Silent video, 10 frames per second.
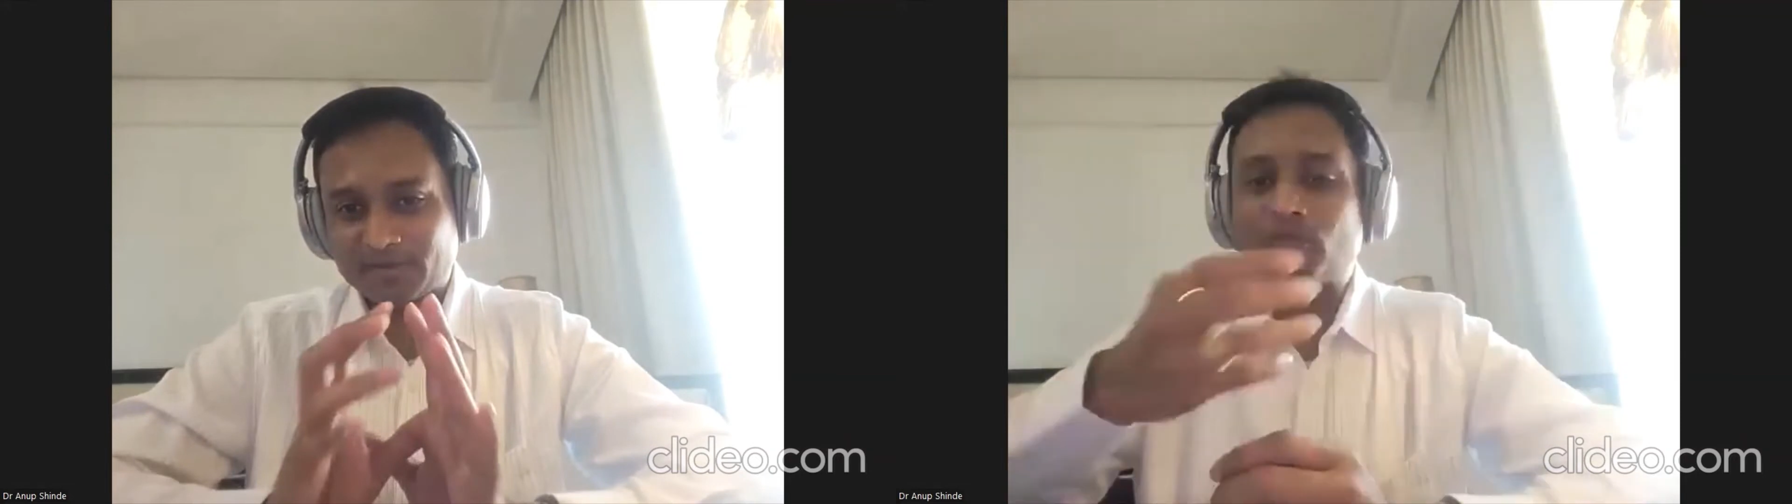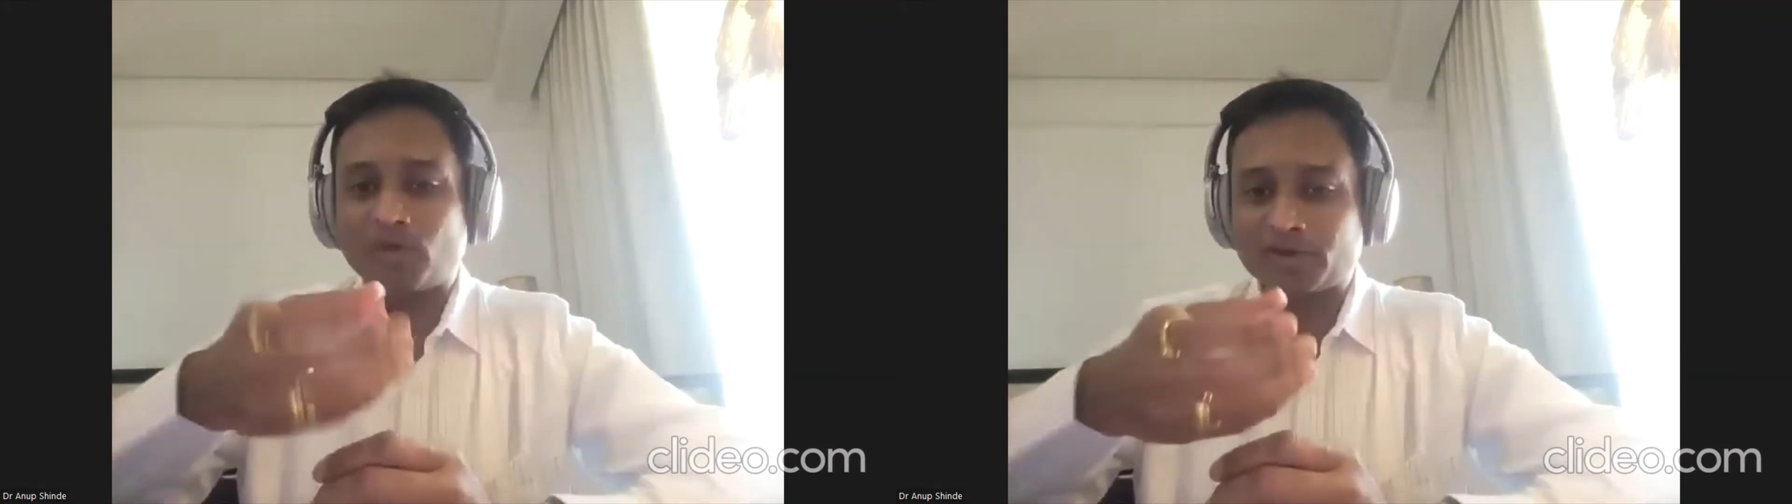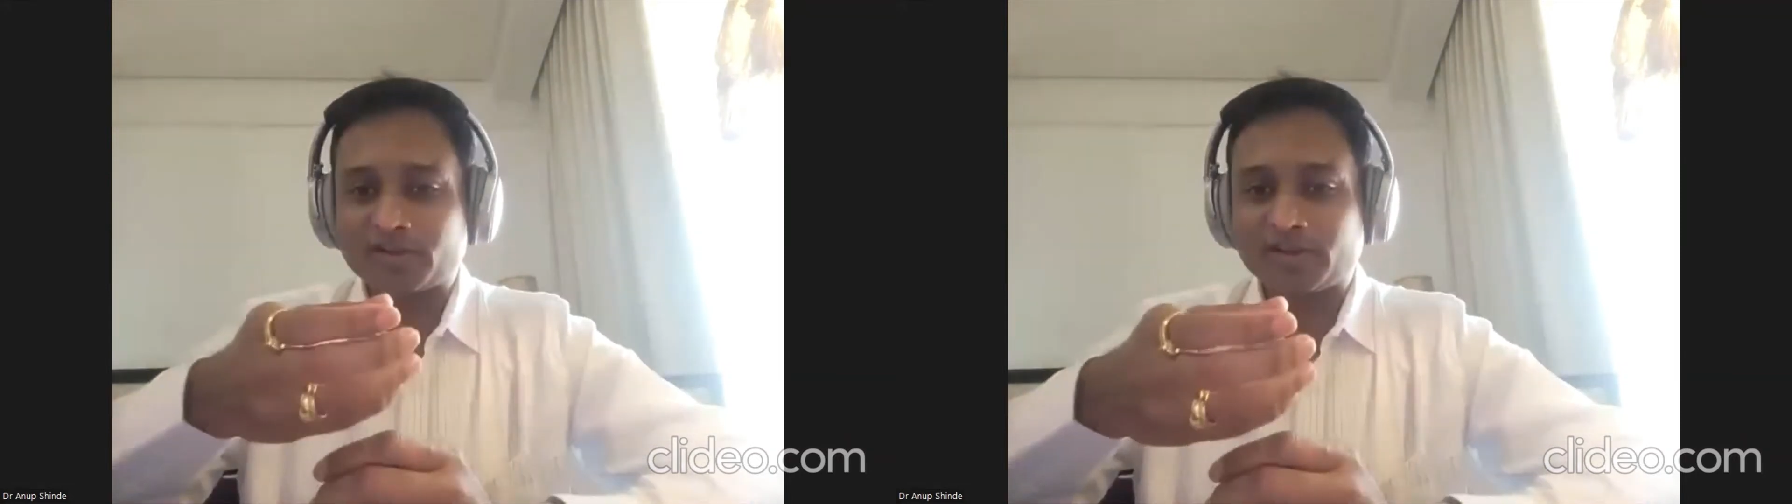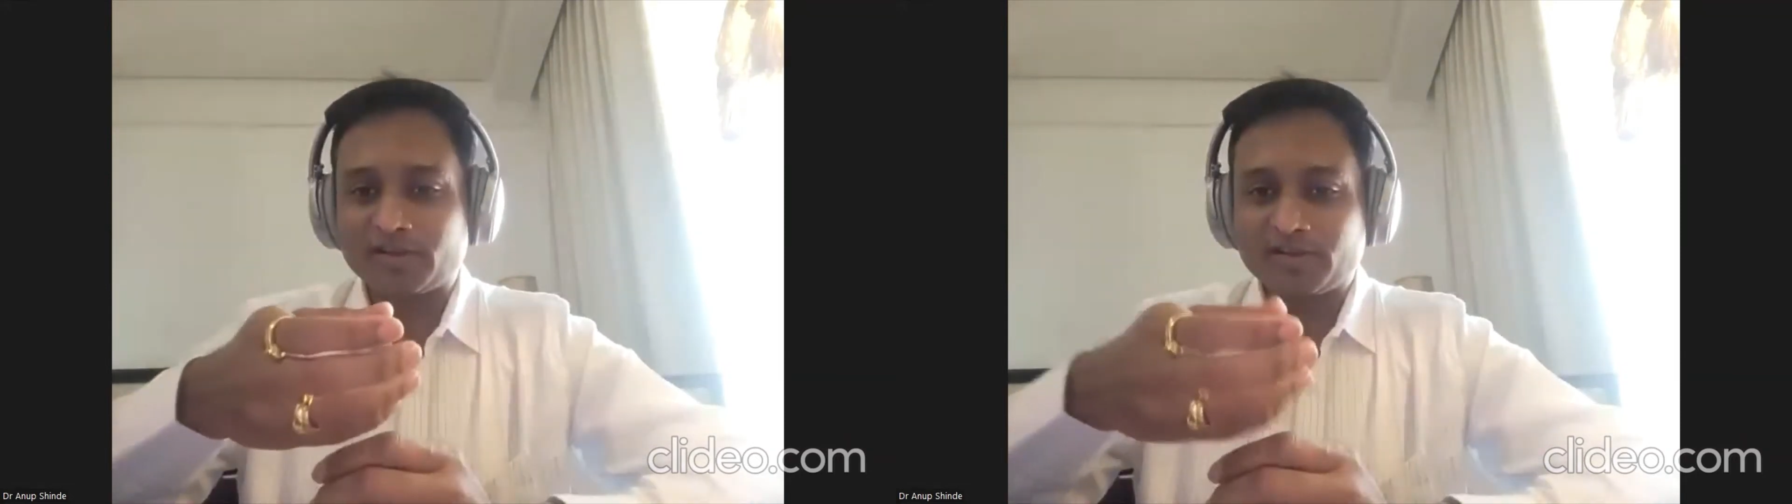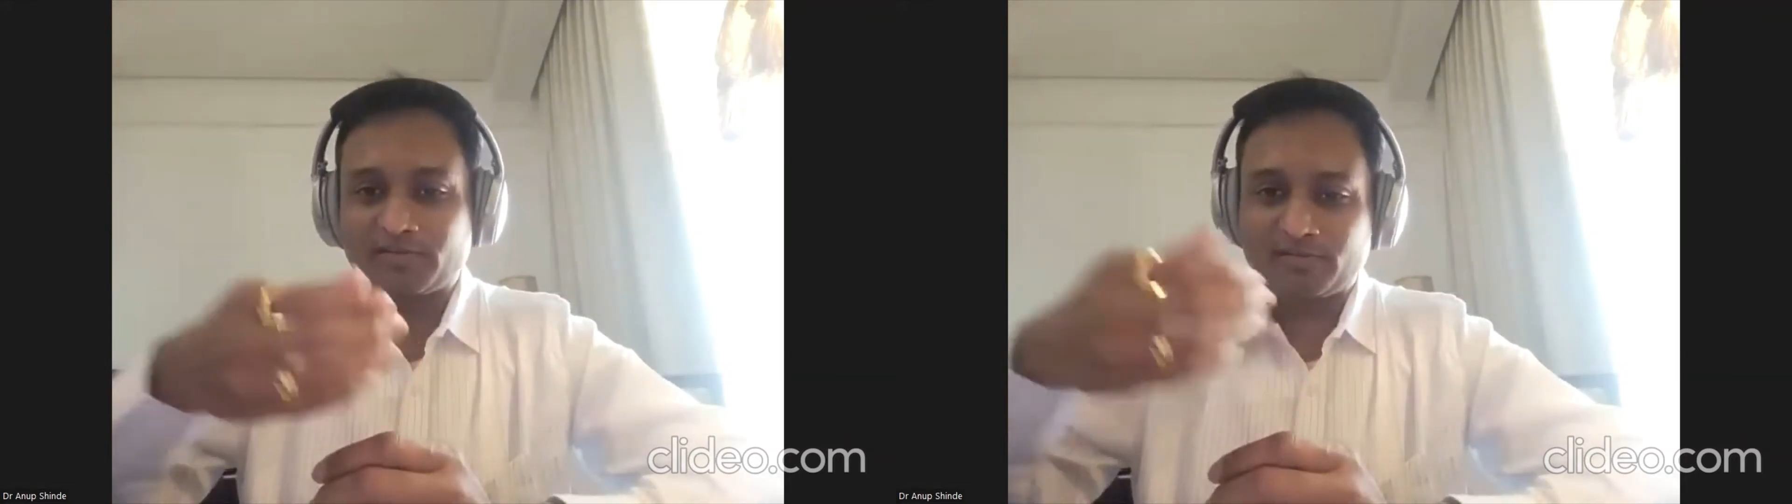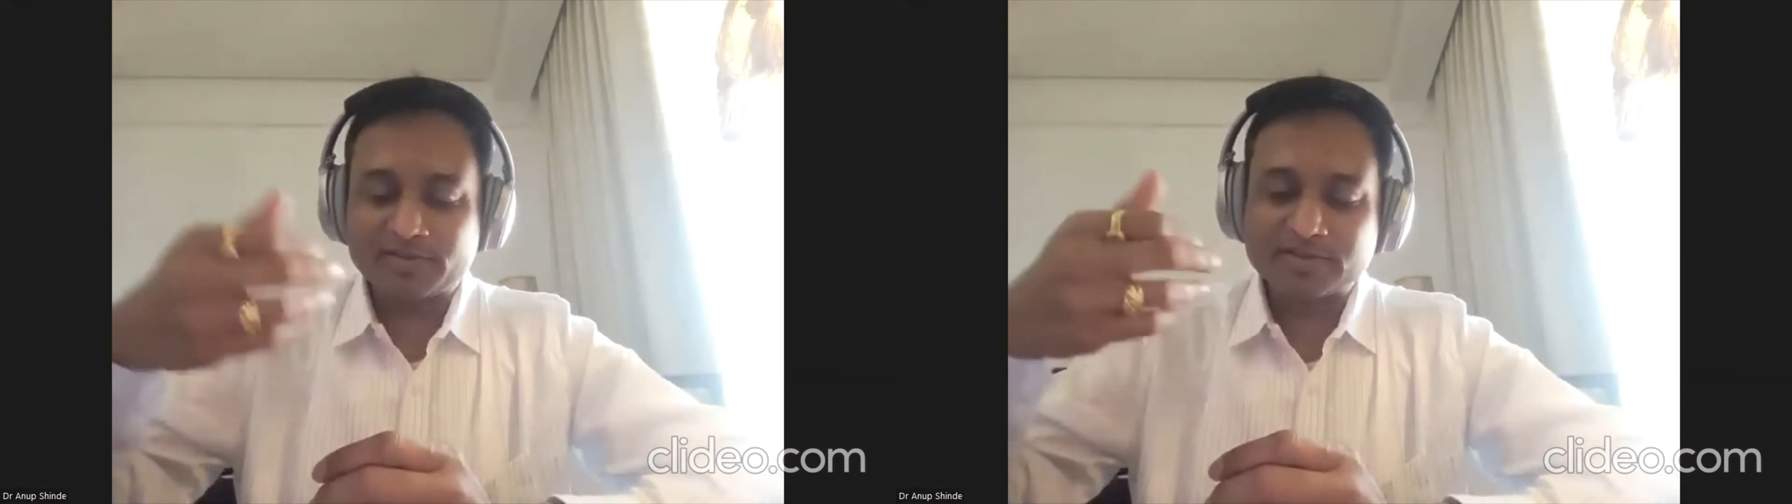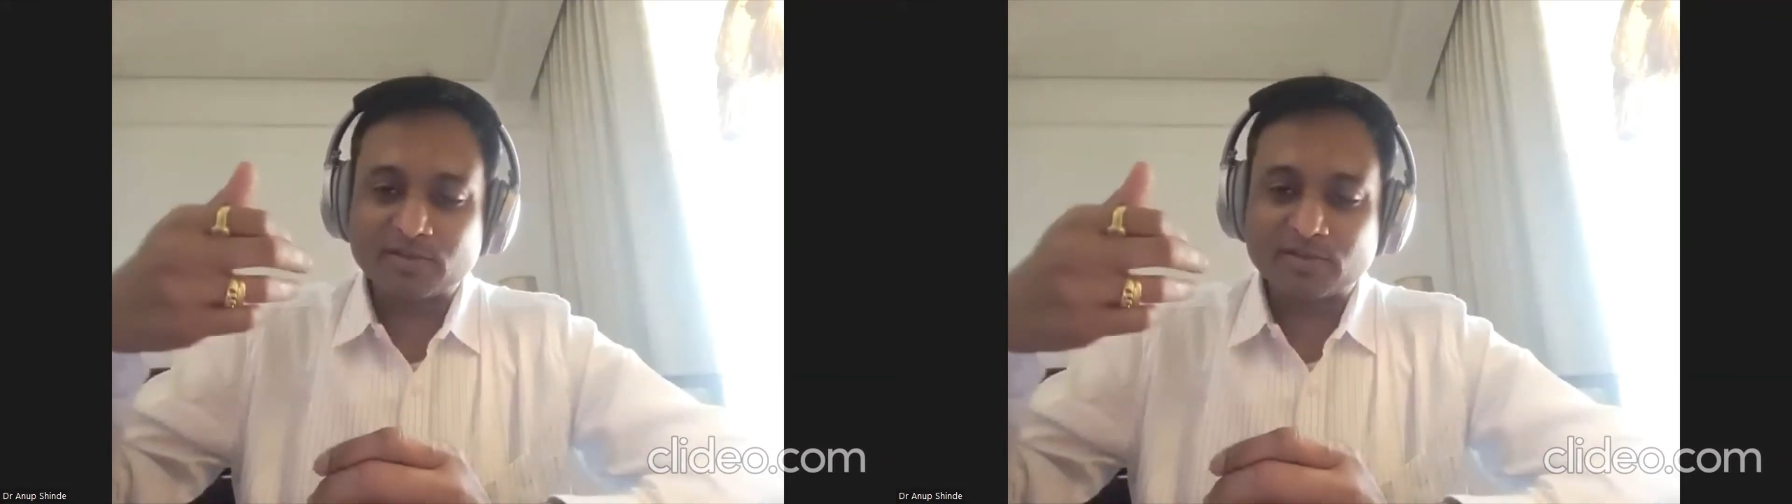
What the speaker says: more watery.